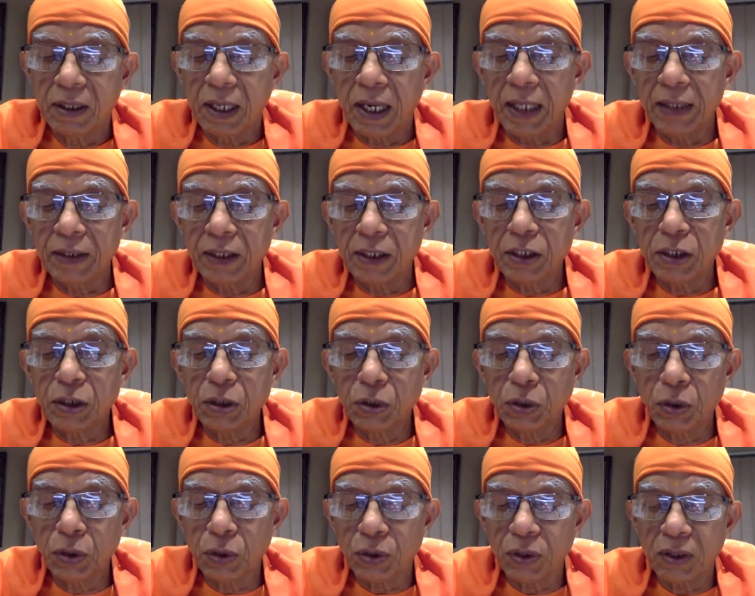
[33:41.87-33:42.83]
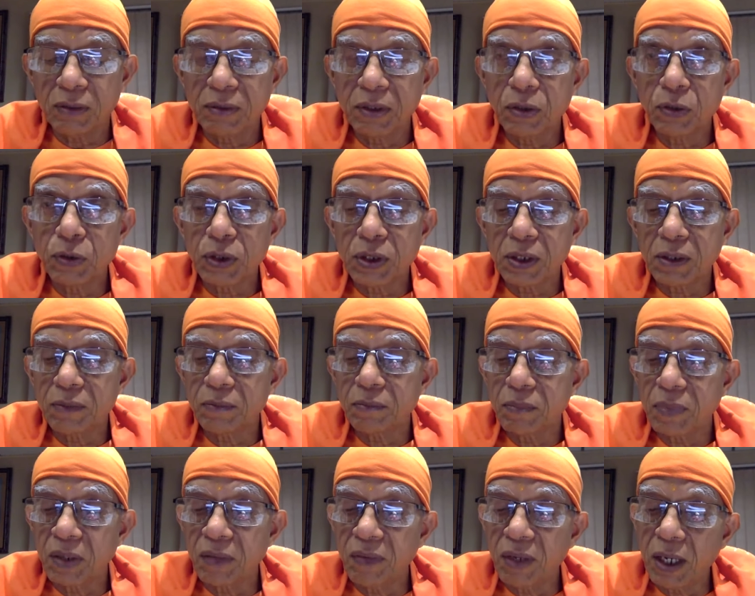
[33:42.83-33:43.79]
other shore of the ocean,
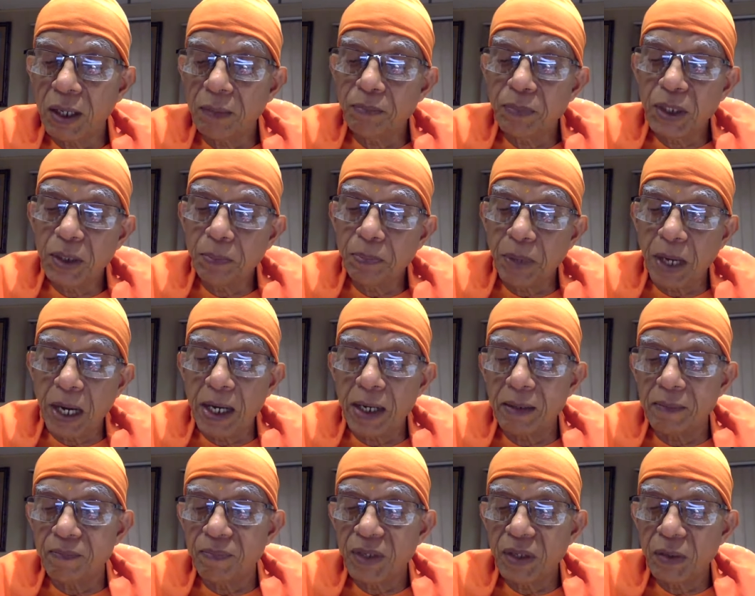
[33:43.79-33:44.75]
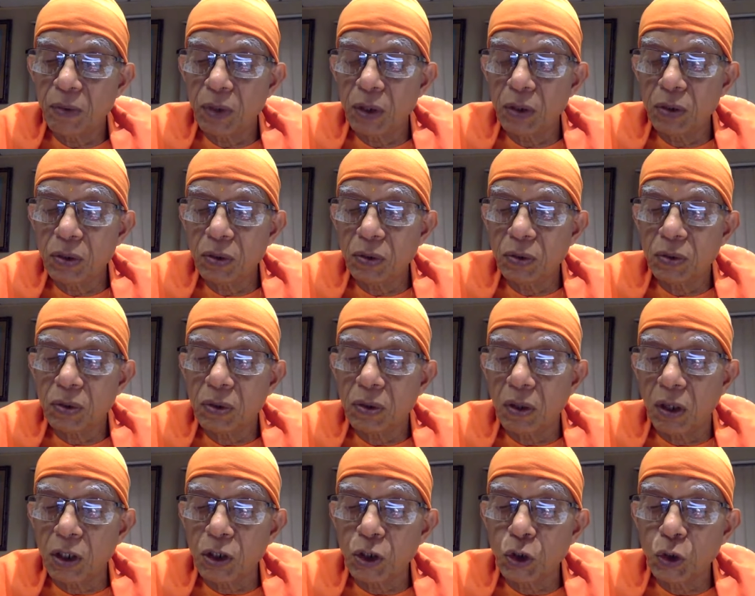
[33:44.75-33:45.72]
bhavabdi param, they want to
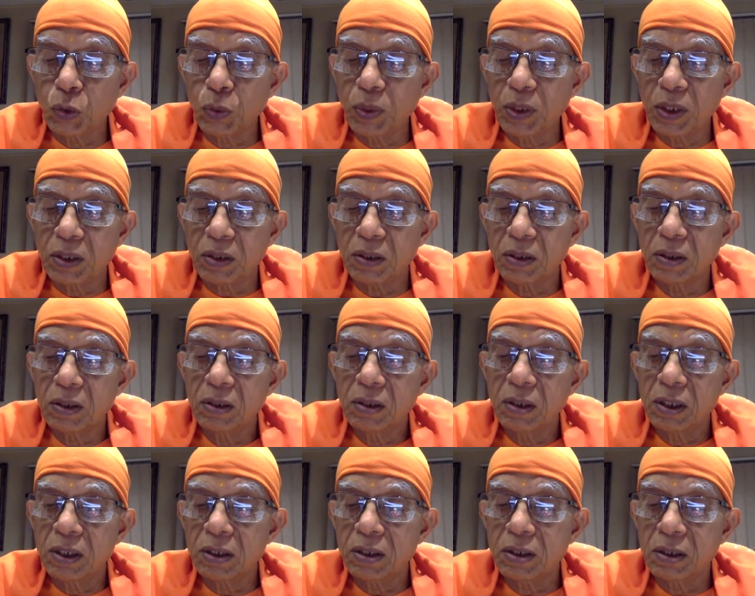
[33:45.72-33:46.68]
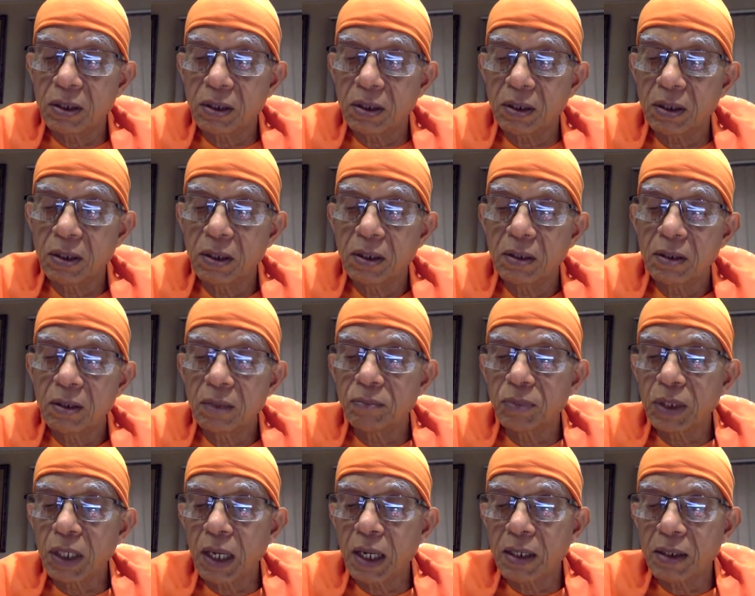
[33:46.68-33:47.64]
cross over this
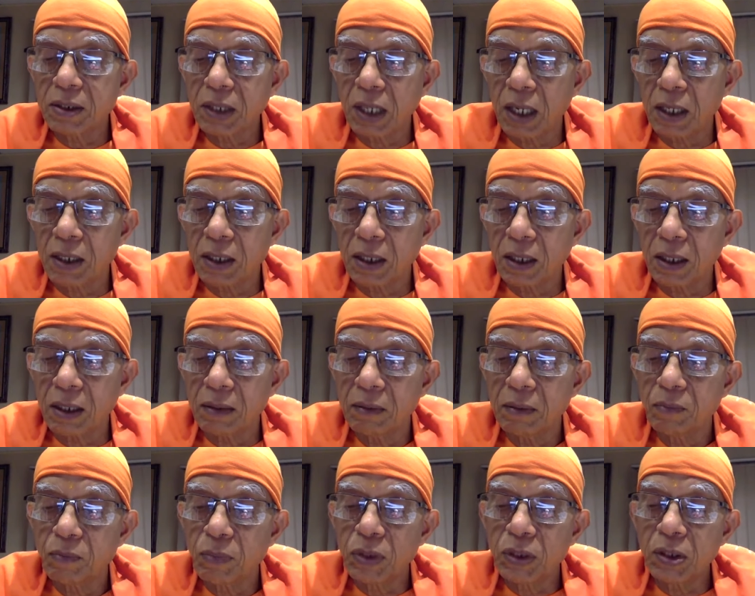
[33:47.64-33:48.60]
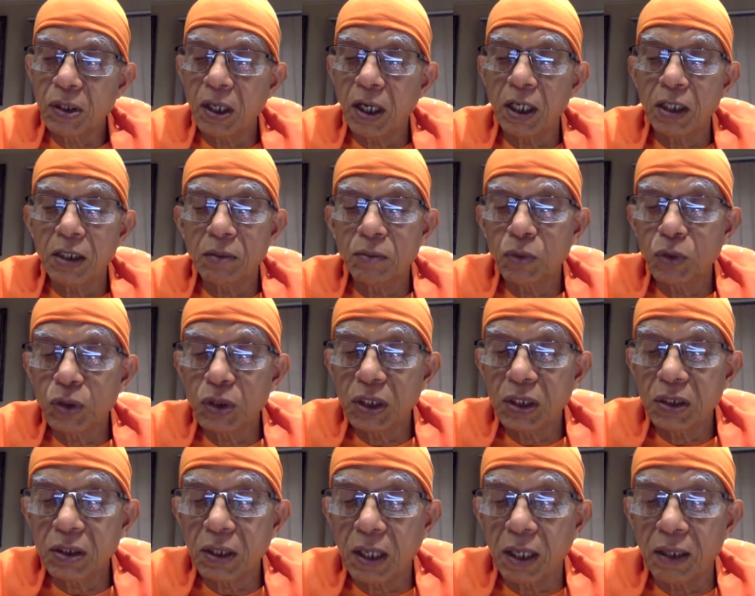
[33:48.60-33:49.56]
samsara sagara, pariyat
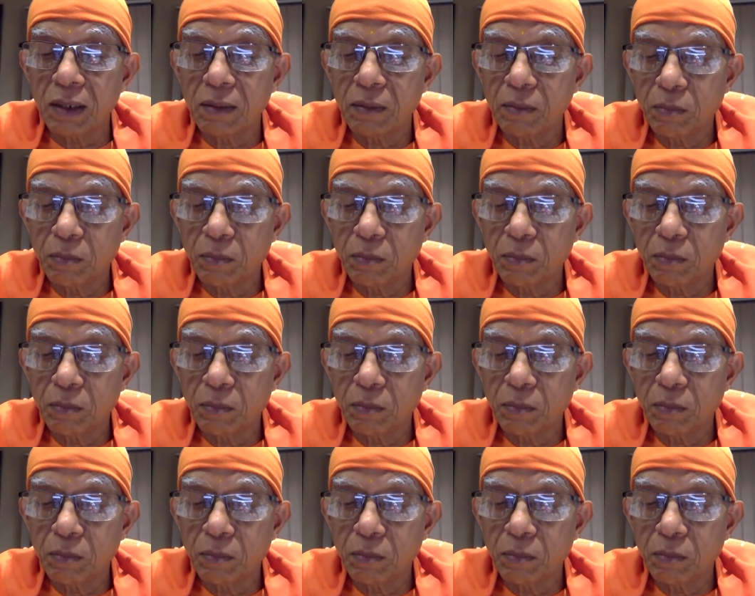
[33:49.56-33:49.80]
mudyata.